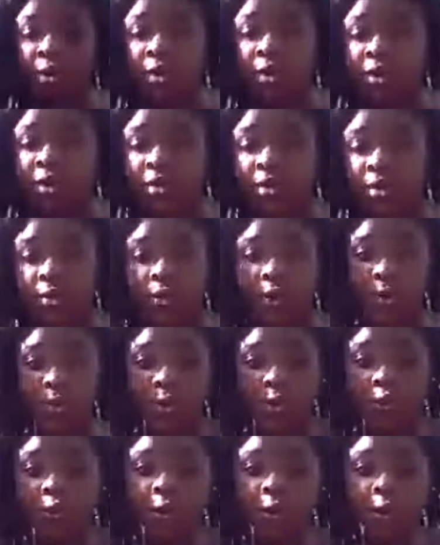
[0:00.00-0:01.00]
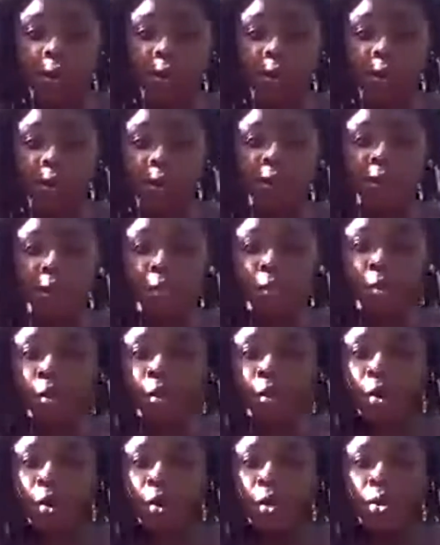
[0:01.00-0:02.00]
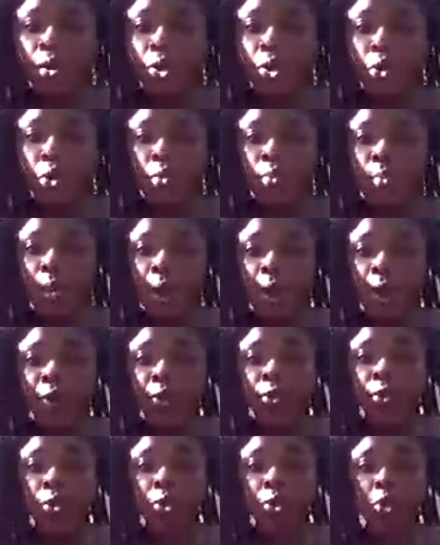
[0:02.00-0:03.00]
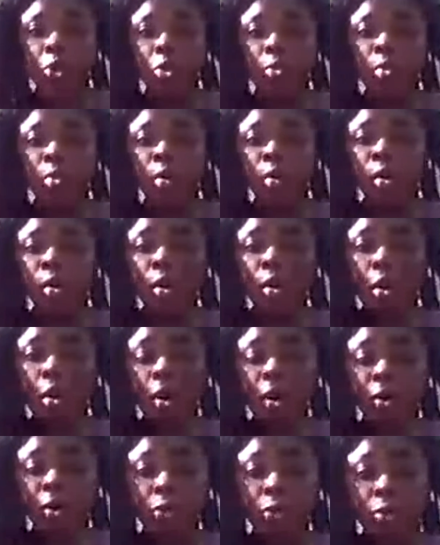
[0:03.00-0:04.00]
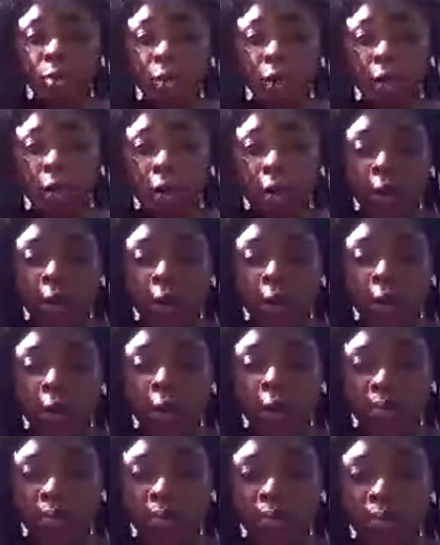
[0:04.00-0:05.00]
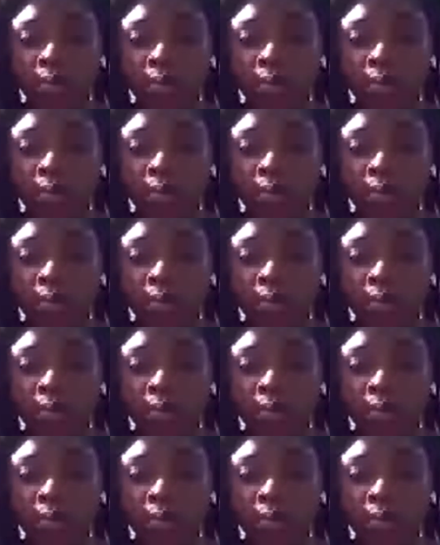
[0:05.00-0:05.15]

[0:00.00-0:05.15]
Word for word: on Instagram, you want to head over to my YouTube or to the um